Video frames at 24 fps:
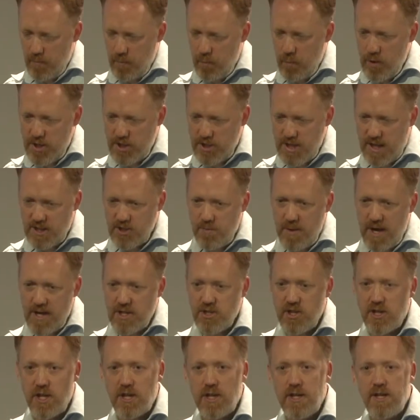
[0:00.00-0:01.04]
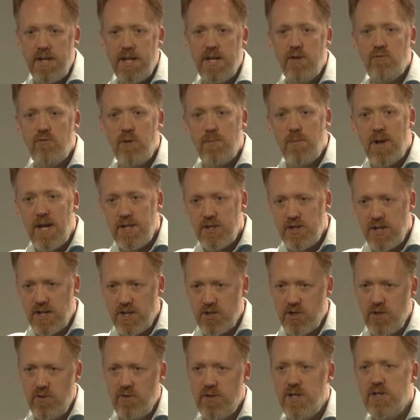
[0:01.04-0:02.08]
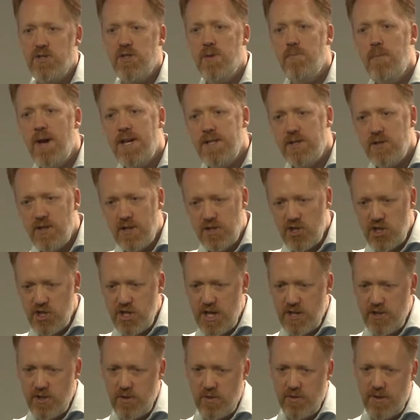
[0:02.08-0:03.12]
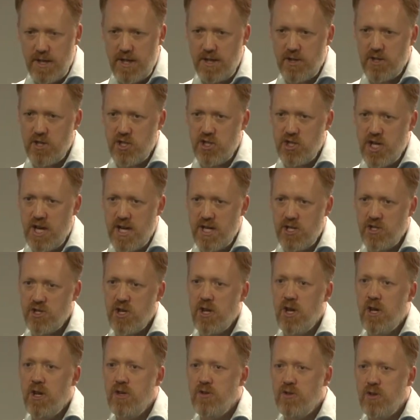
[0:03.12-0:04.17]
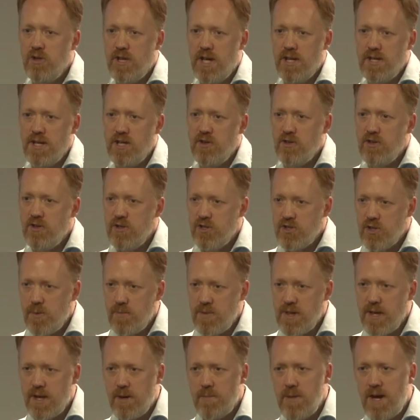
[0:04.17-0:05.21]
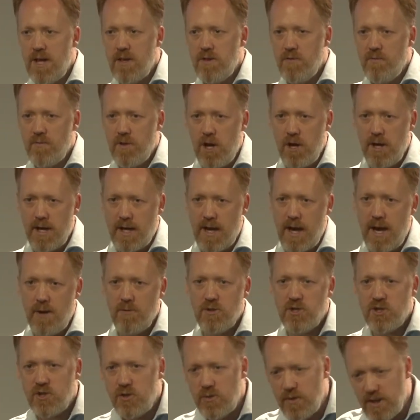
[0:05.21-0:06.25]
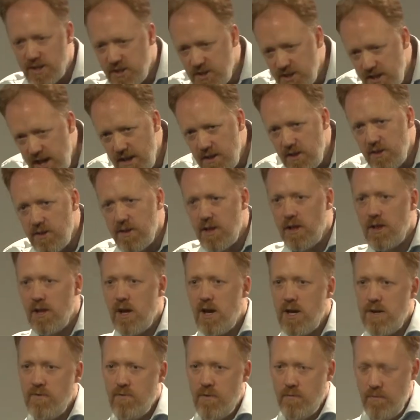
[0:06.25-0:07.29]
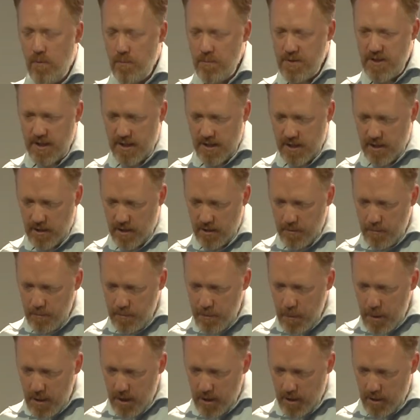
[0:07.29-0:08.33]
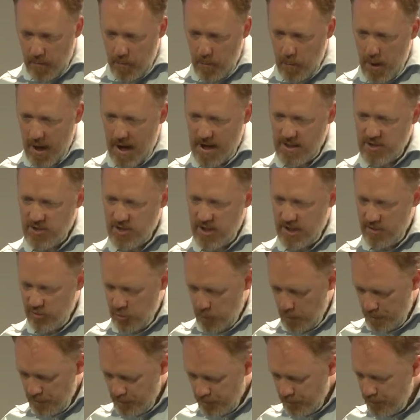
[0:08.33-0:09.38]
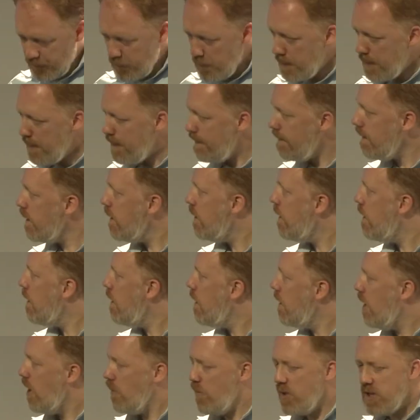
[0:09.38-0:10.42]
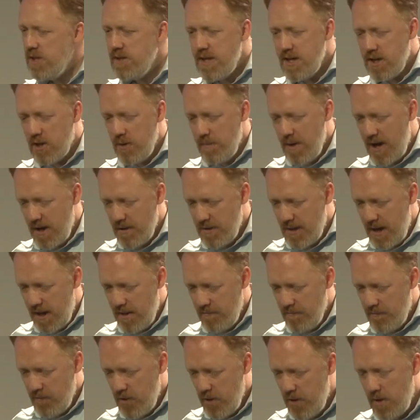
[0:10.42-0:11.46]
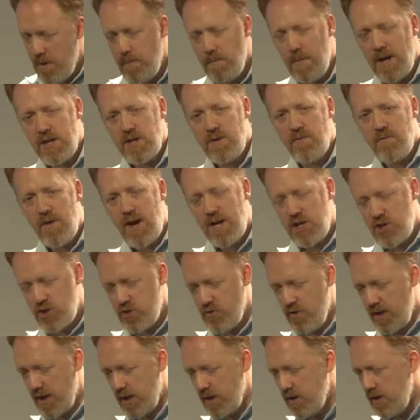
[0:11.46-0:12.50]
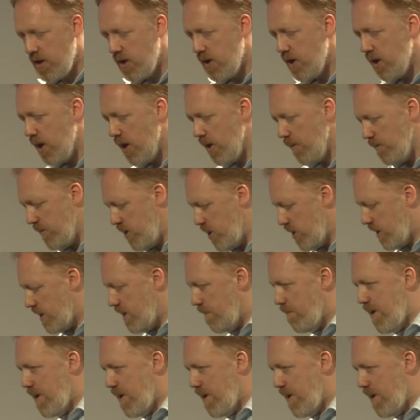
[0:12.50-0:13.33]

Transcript: which aspects are going to need replacing soon. Does the maintenance schedule need to change? Do they need to do something about the flying hours to extend the life of a particular asset? And when you think about that for manufacturing, you can